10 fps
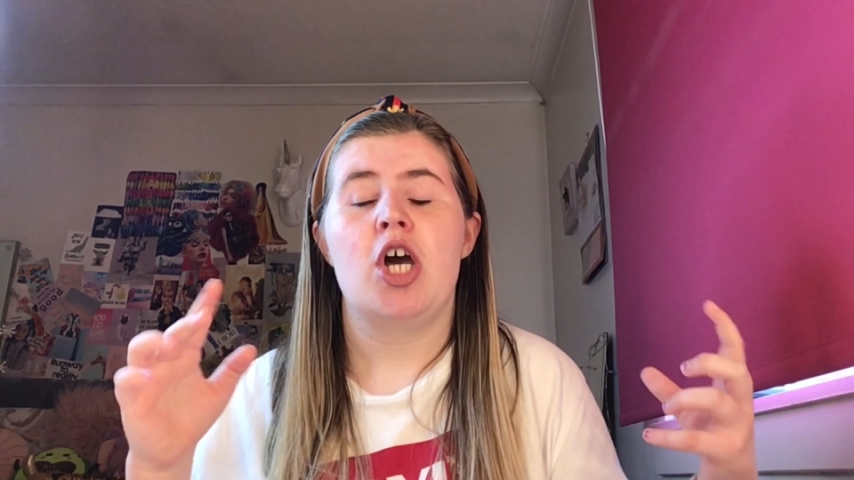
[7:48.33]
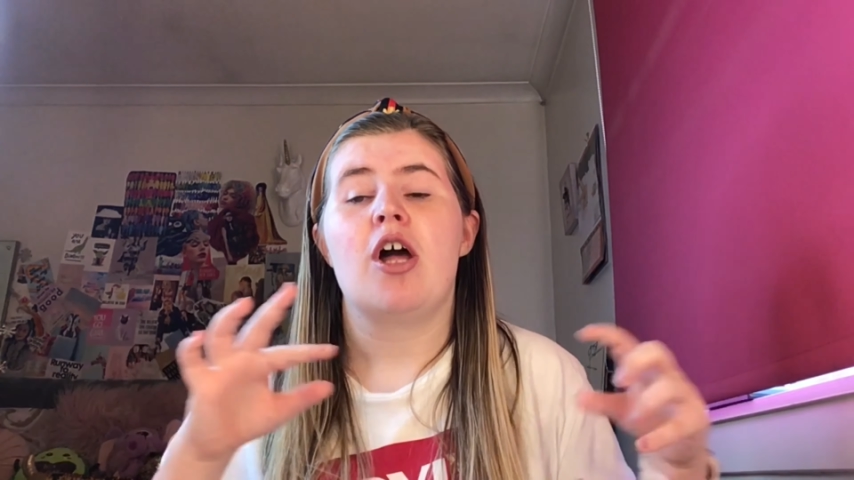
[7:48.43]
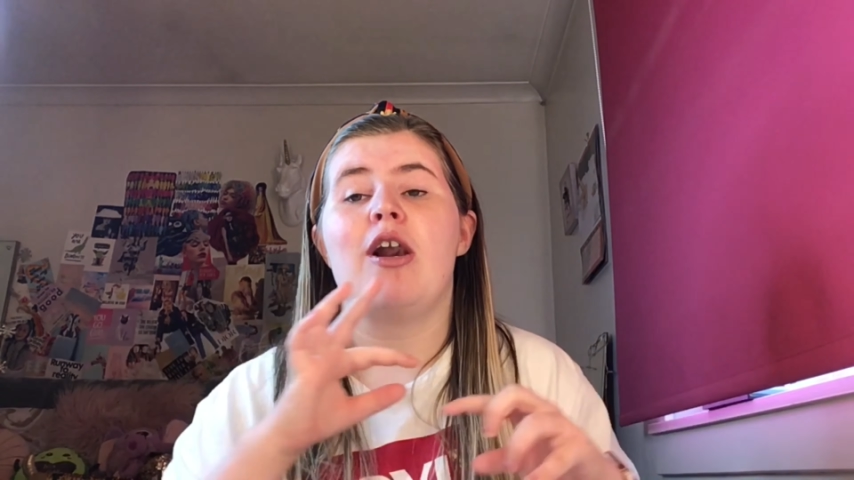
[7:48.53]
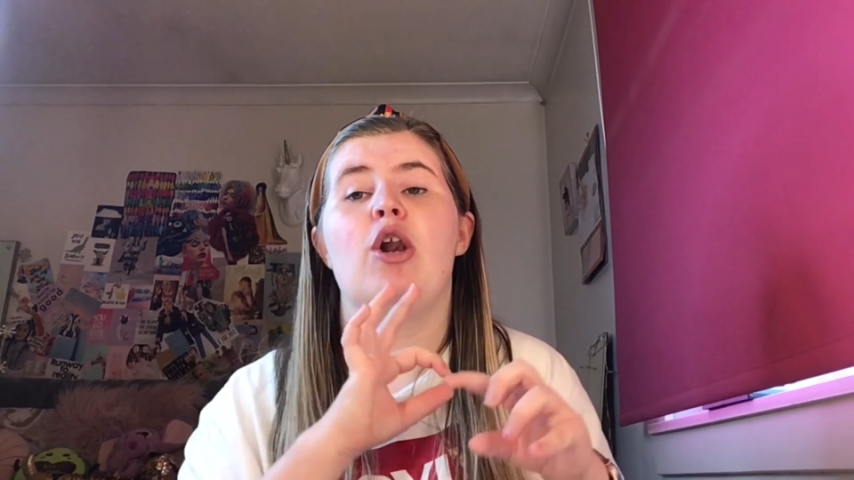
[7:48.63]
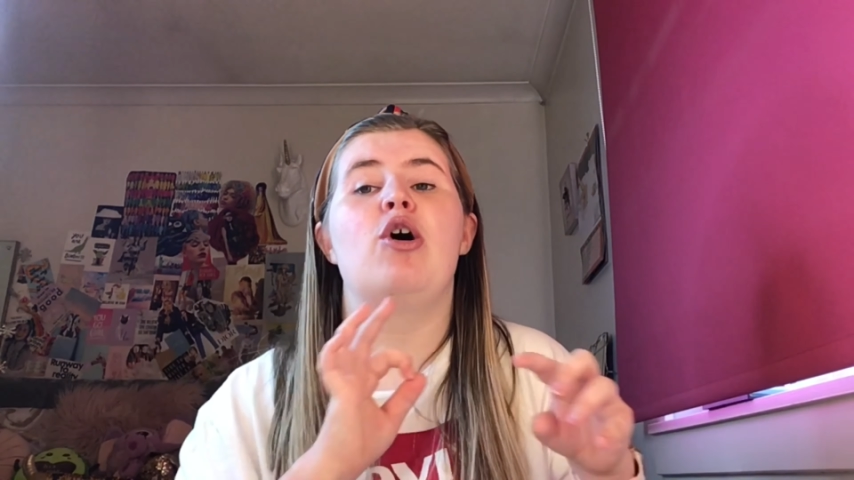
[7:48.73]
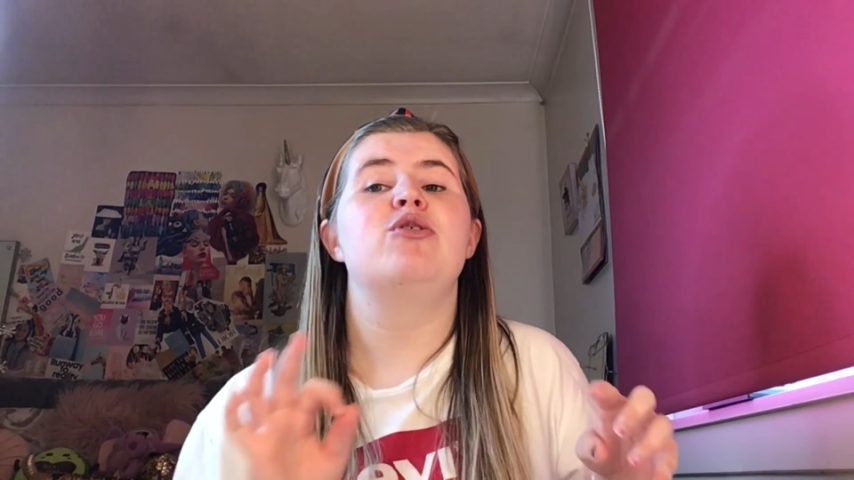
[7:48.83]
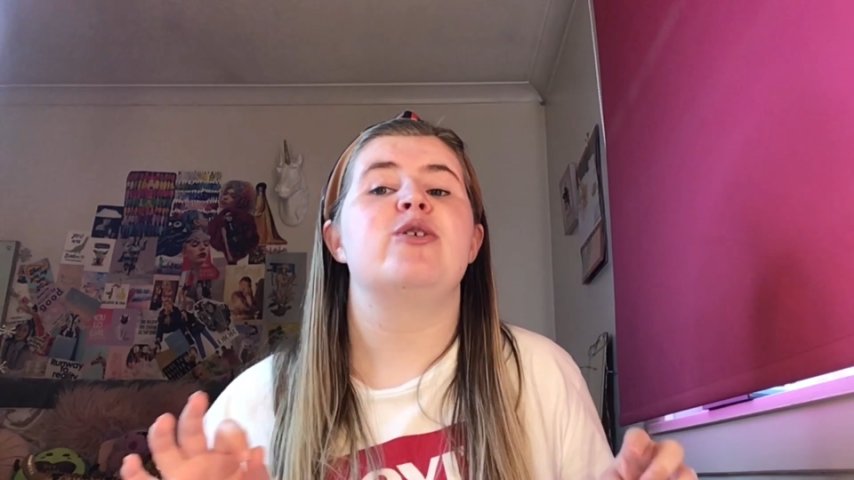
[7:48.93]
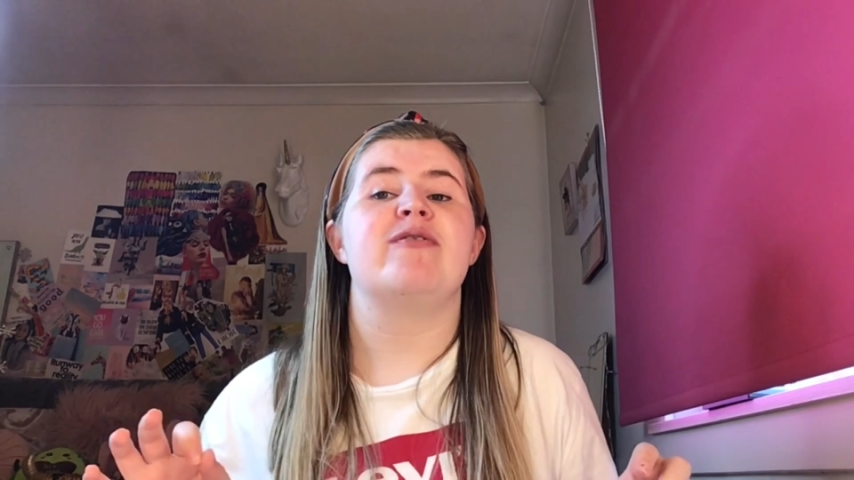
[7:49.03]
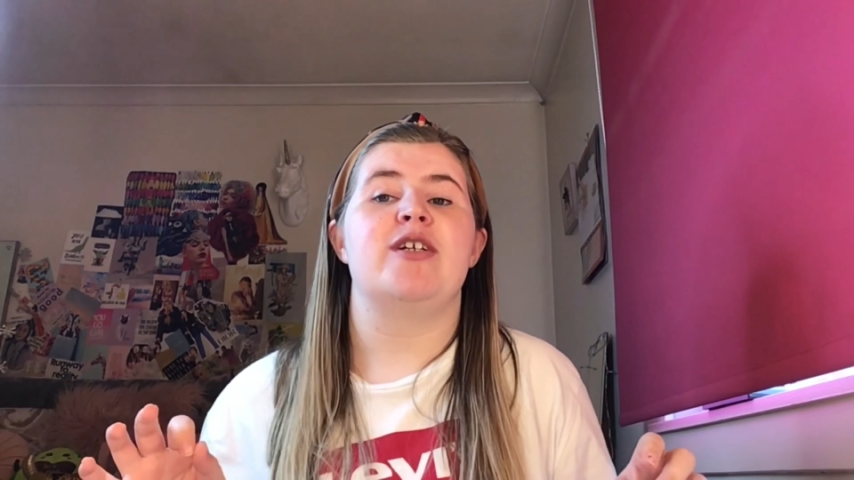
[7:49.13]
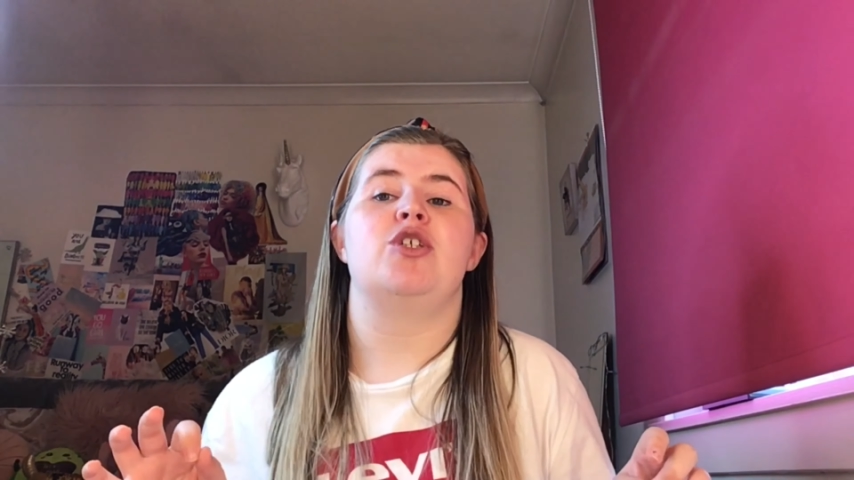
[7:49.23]
loads of
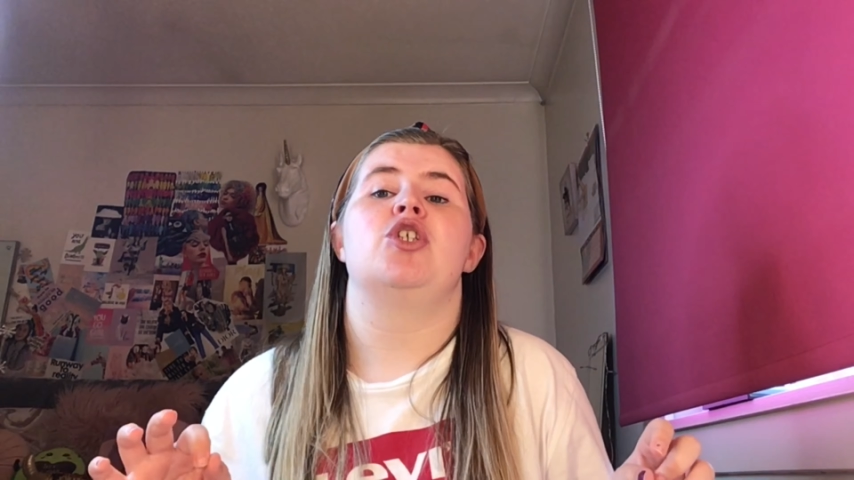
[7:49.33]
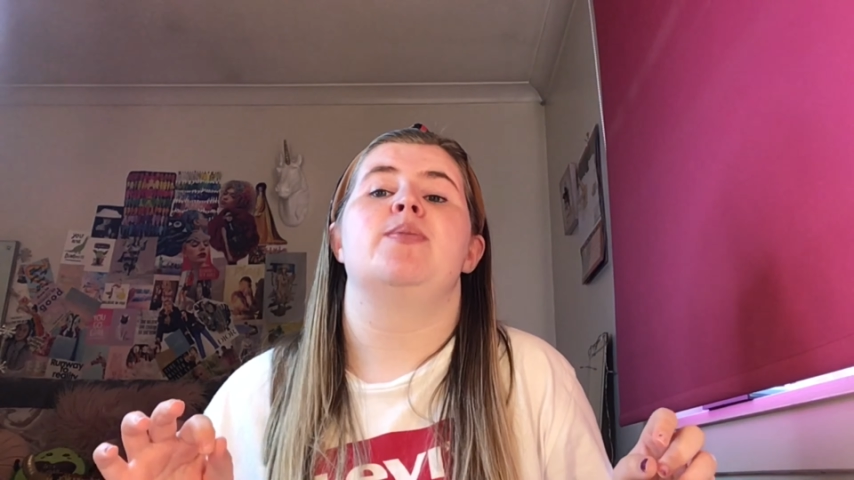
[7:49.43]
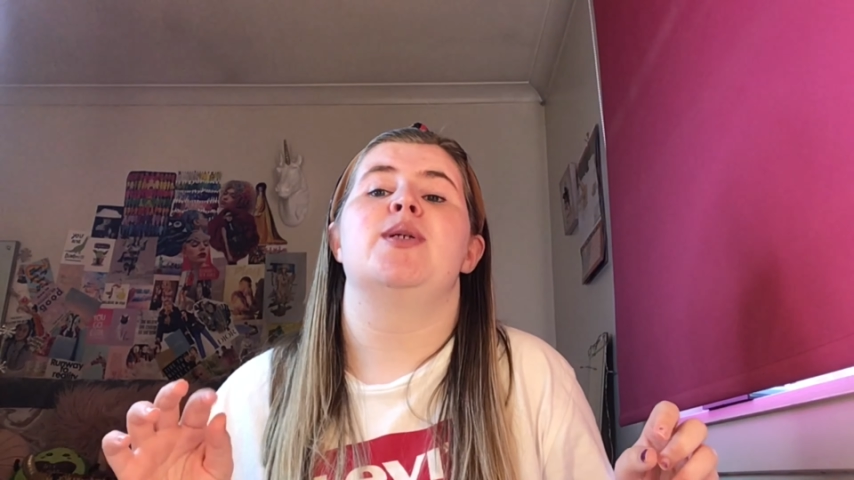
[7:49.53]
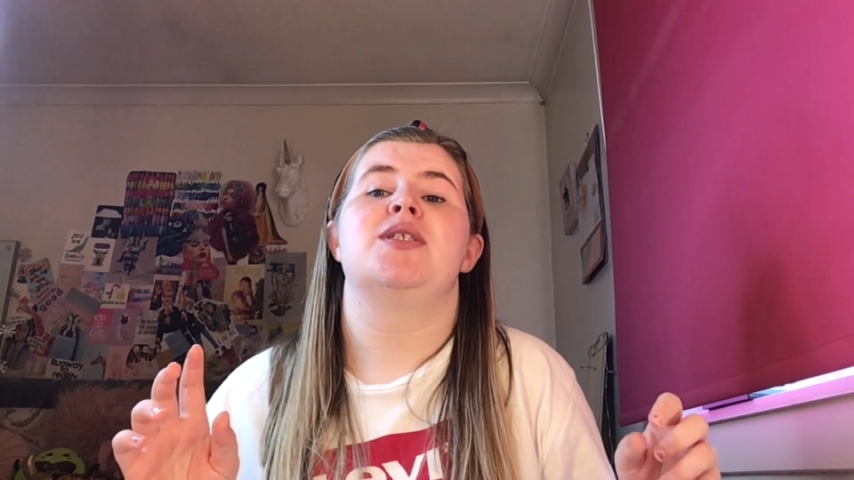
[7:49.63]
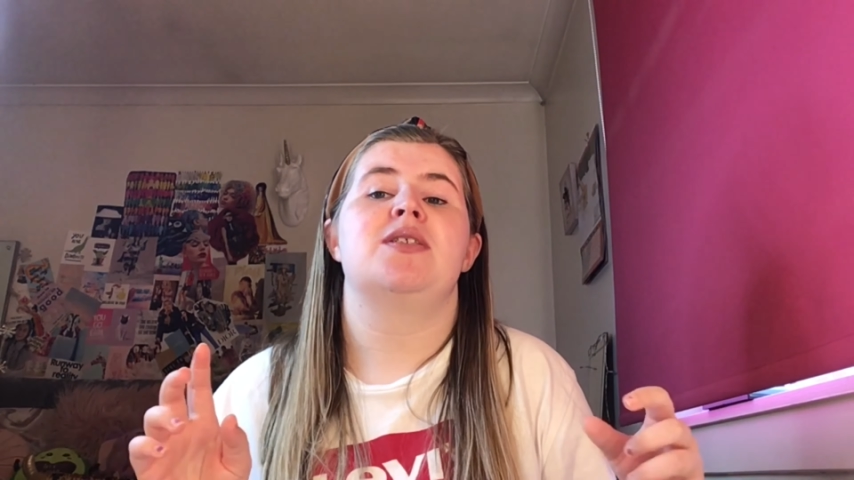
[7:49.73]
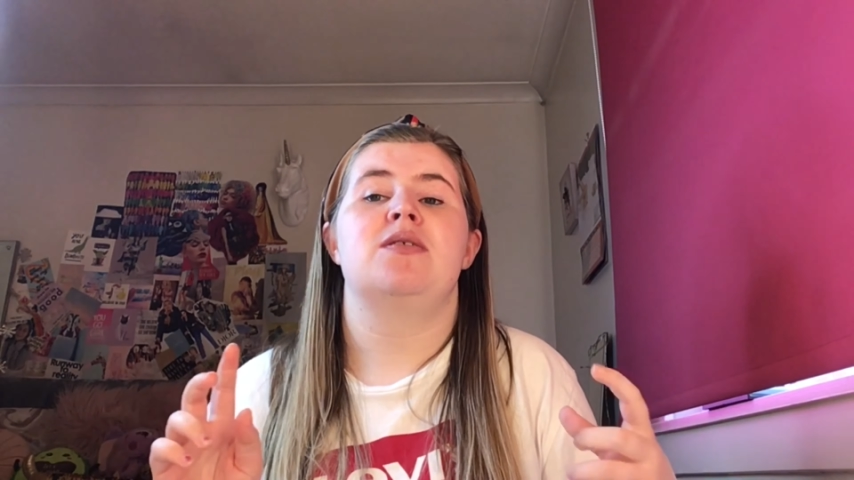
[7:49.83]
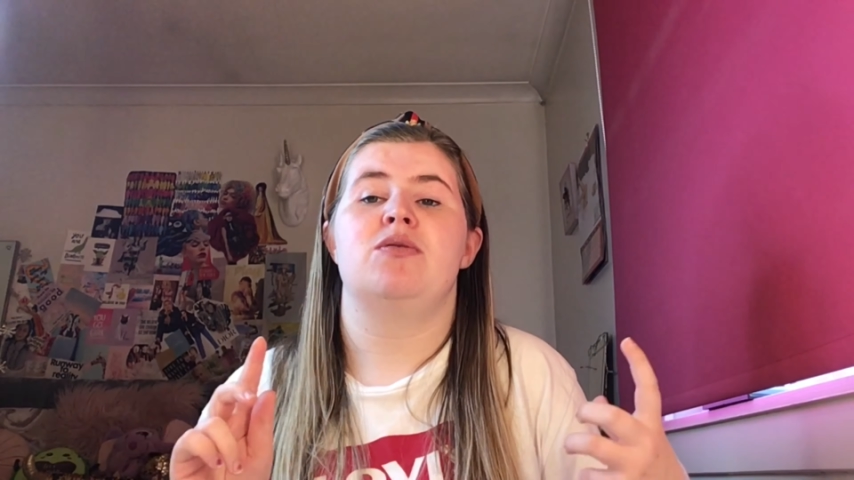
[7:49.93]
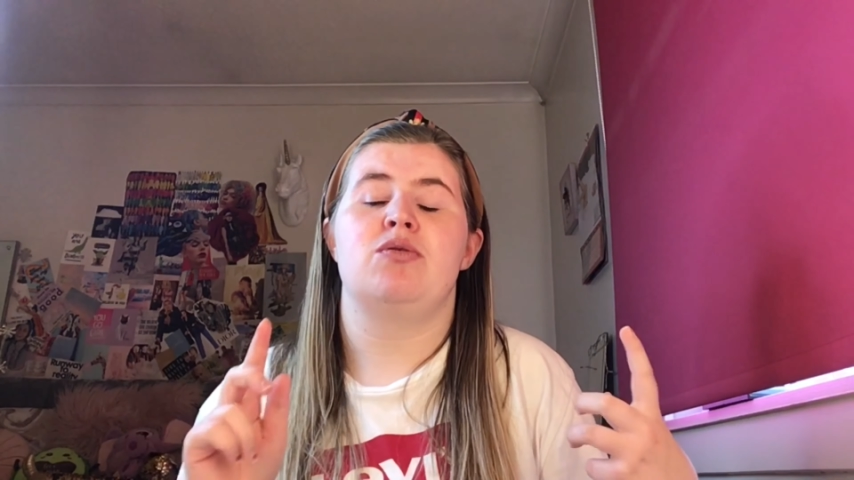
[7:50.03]
YouTubers,